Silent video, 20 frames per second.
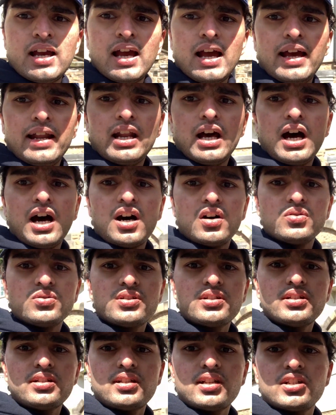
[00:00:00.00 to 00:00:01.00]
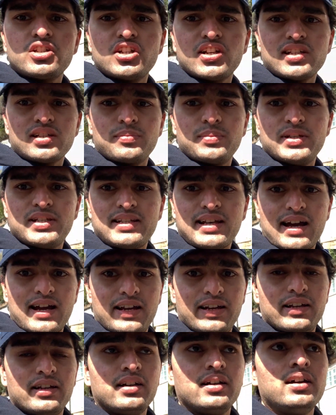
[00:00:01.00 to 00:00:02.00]
and houses just
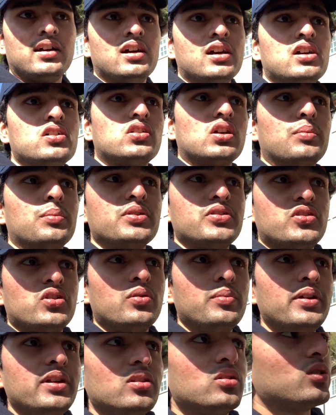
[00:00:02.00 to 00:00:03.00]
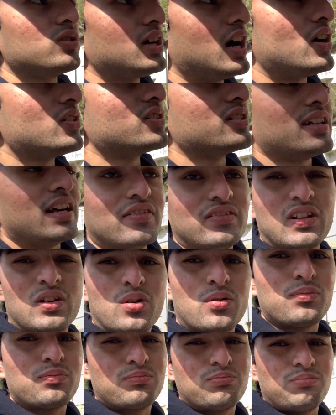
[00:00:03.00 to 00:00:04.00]
beside. So I'm assuming those houses have their
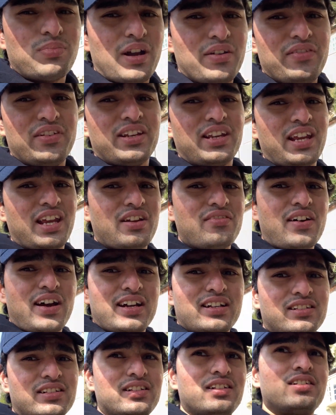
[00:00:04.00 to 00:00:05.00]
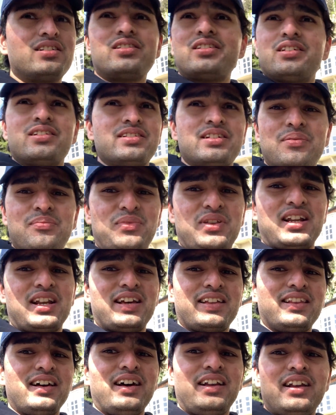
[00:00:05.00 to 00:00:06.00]
own private cave access, something
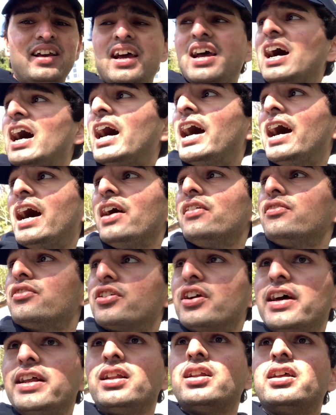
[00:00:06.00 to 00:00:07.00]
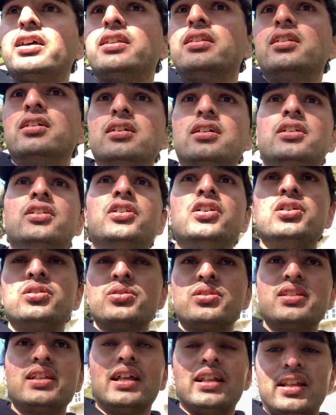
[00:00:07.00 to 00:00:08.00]
like that. I have read in the
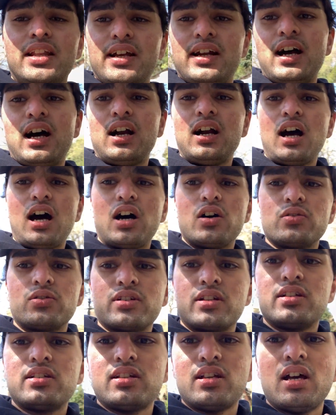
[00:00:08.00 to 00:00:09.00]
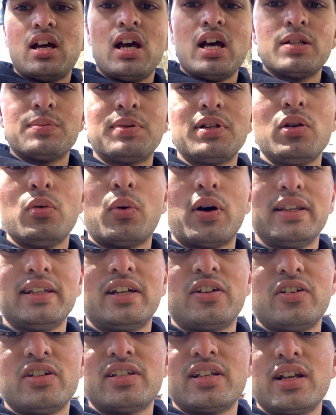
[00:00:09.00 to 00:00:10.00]
news that there are houses, especially one that
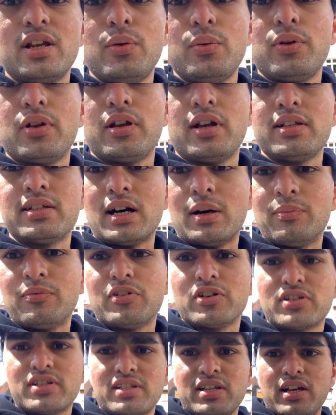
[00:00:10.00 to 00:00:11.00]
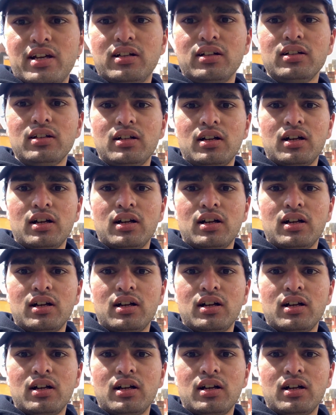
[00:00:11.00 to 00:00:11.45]
recently is up for sale